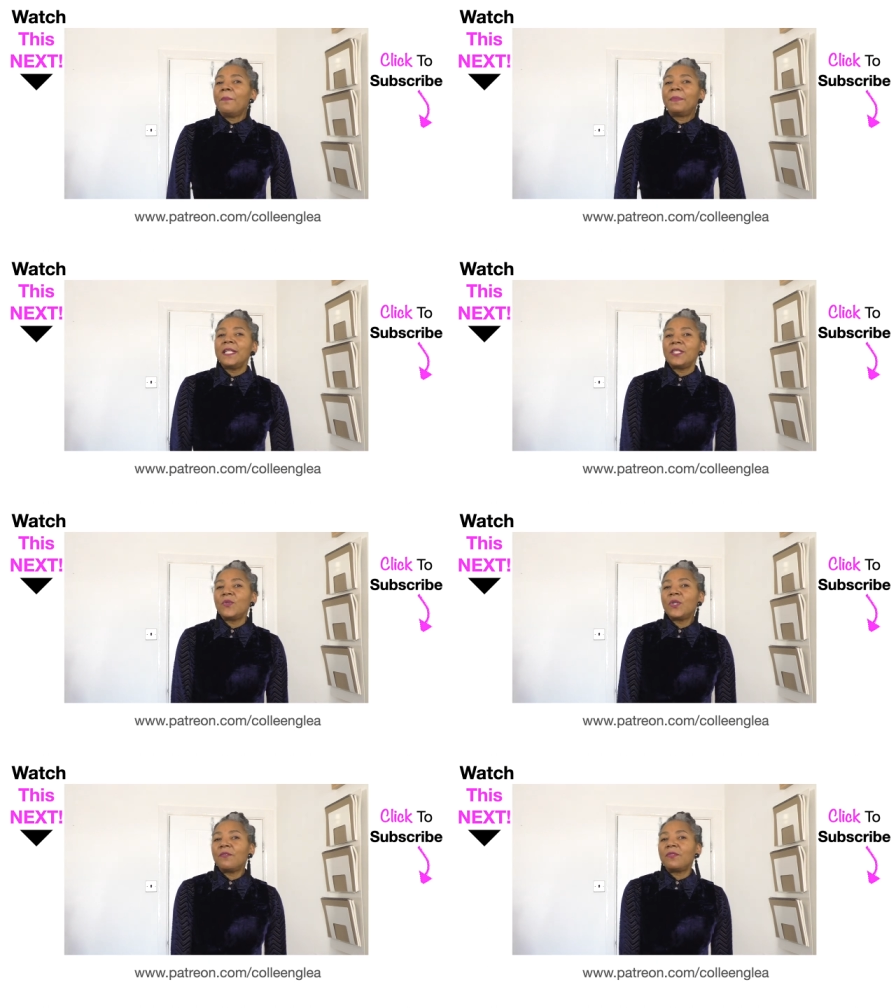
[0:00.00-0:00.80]
Please
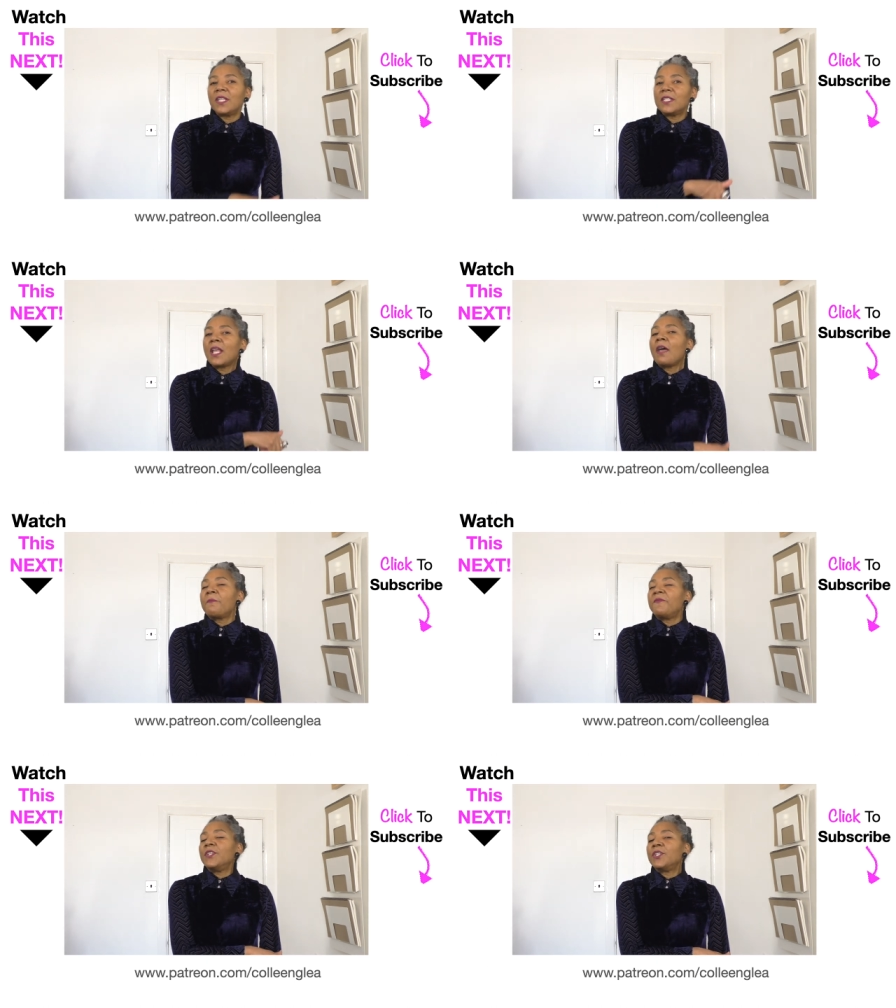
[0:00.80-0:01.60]
do give this
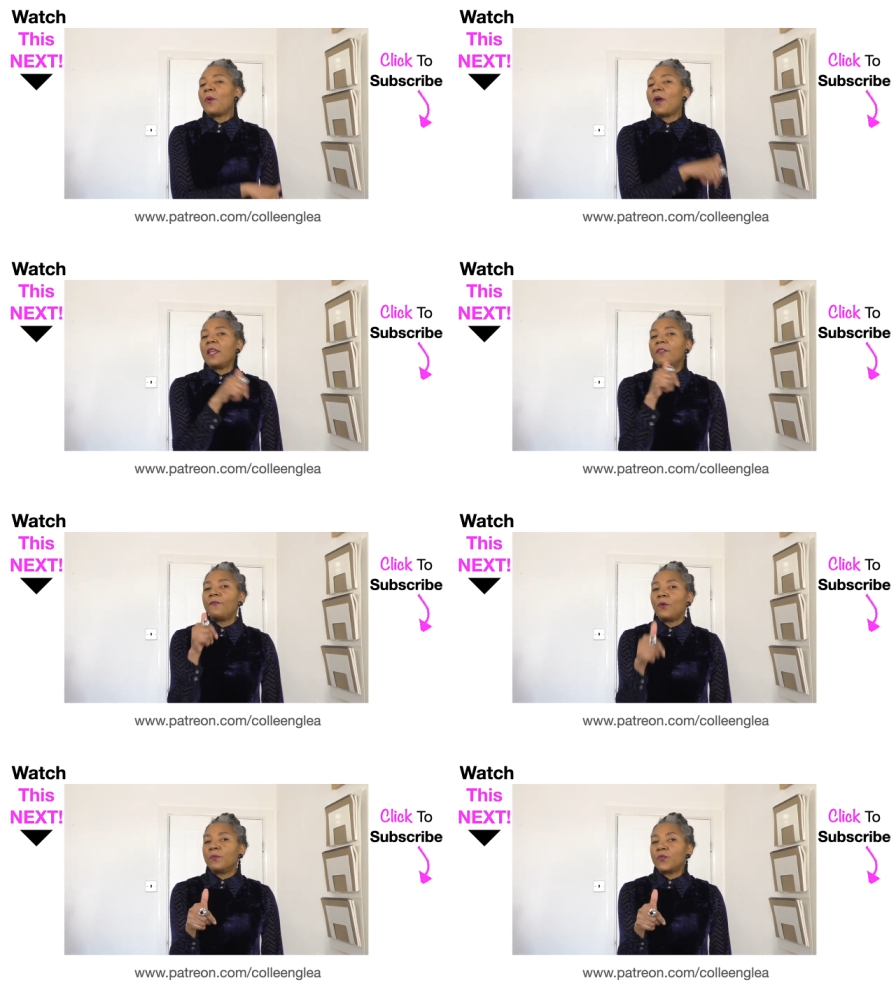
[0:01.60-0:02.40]
video a
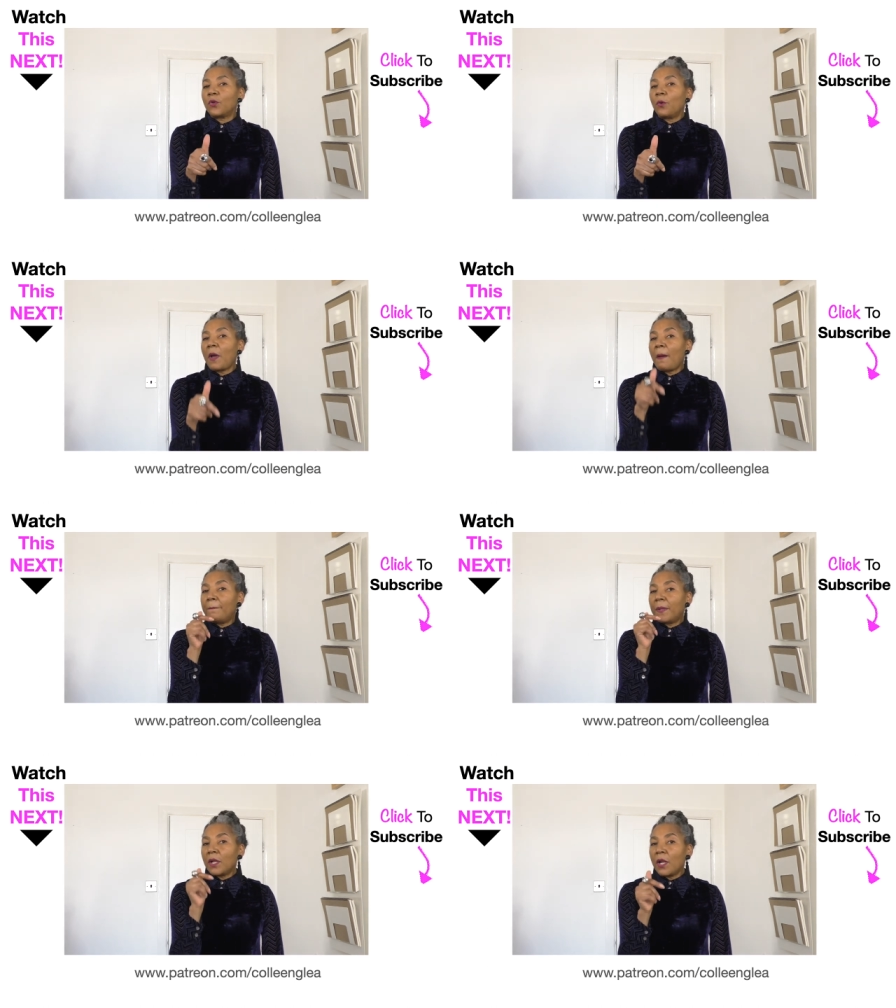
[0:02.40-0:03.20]
thumbs up
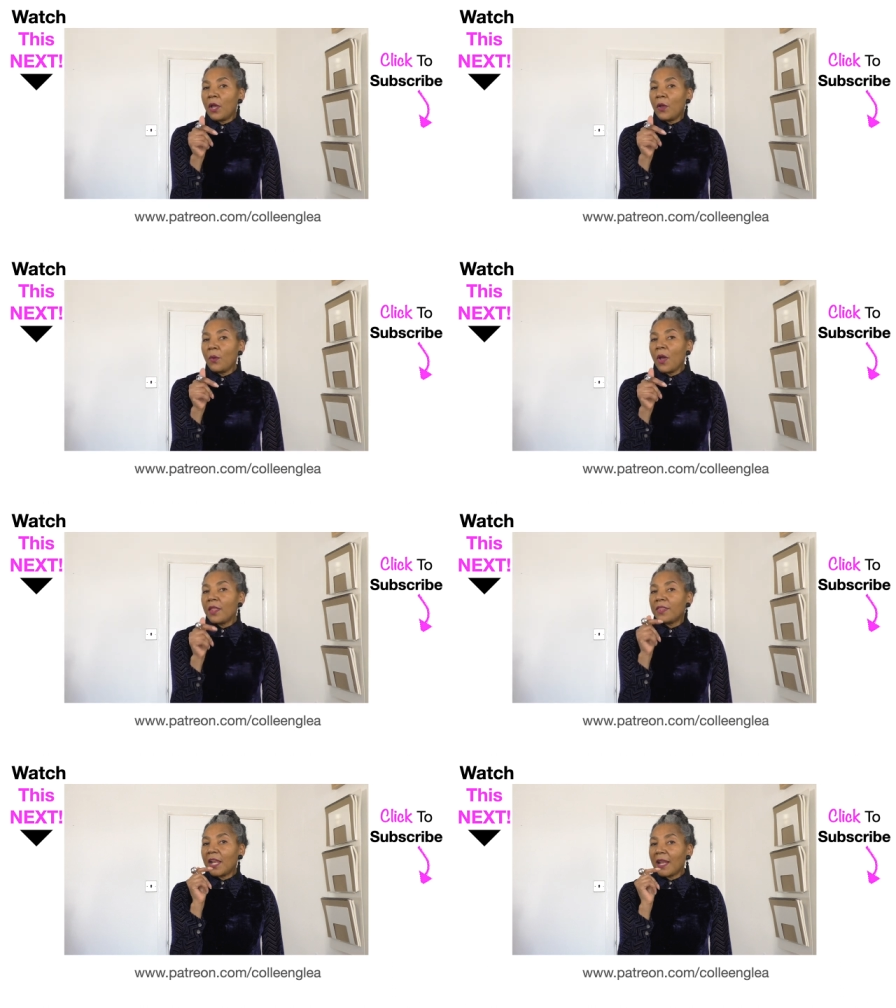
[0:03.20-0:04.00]
and below
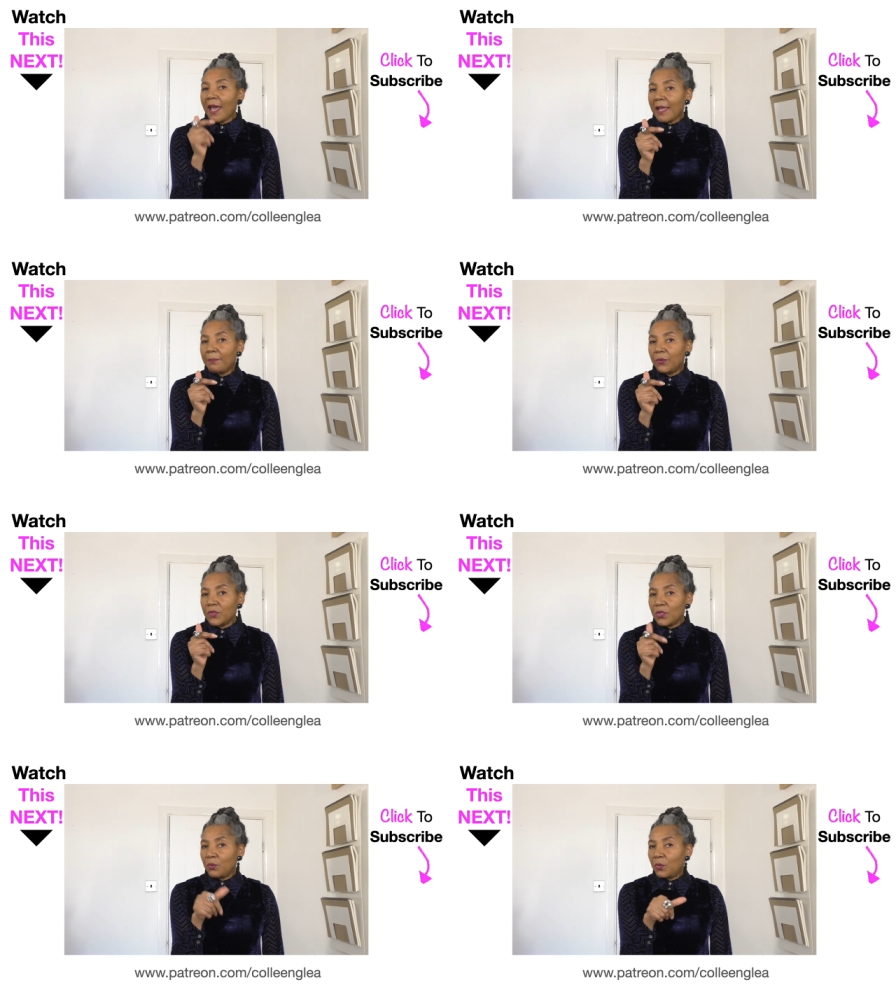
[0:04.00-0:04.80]
the like
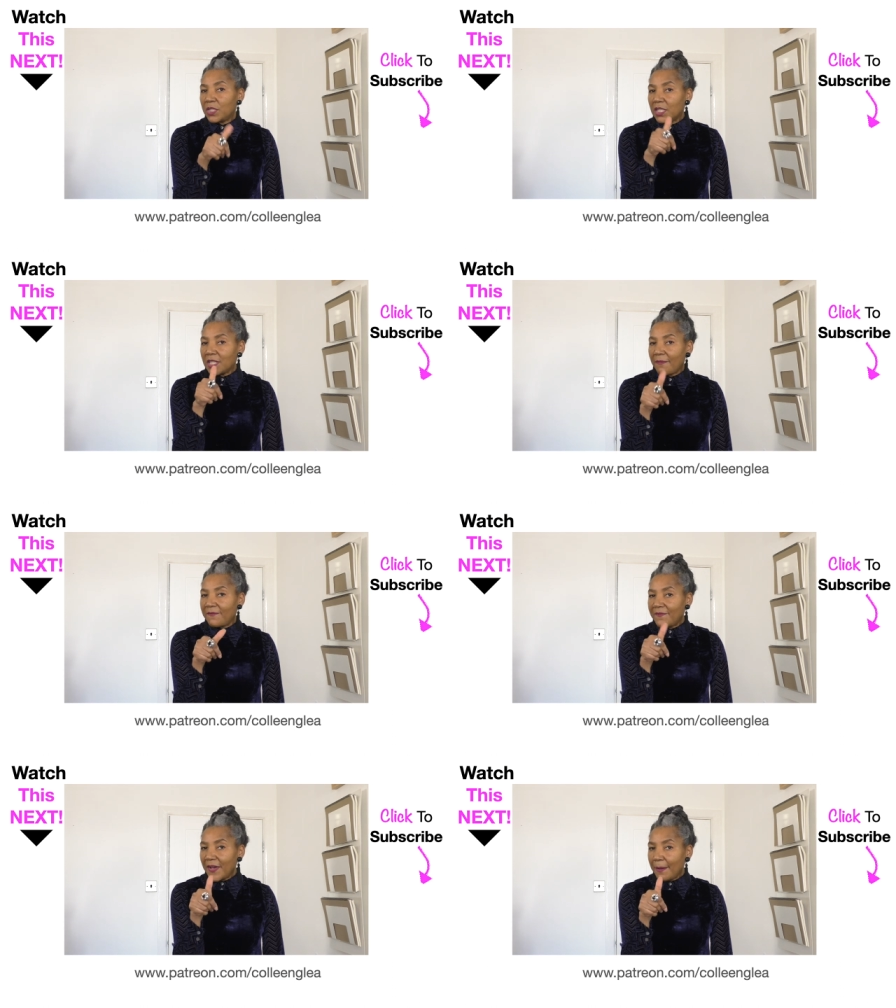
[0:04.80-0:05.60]
button, which is
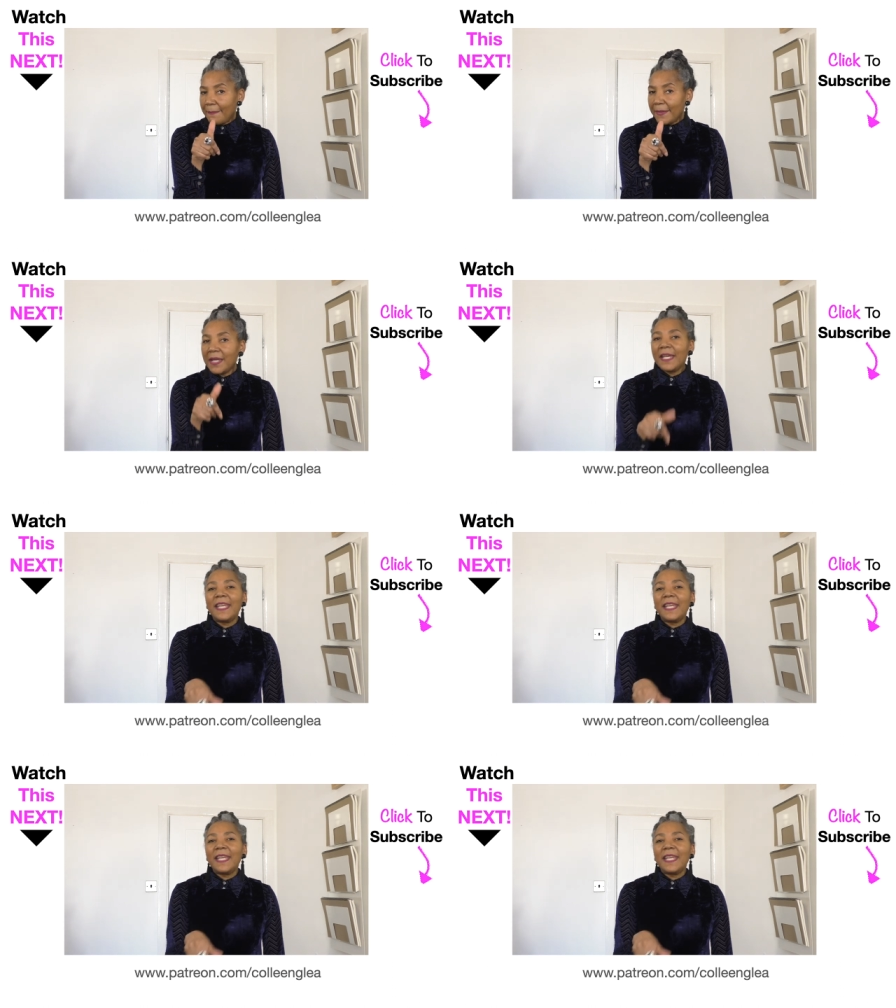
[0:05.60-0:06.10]
a thumb,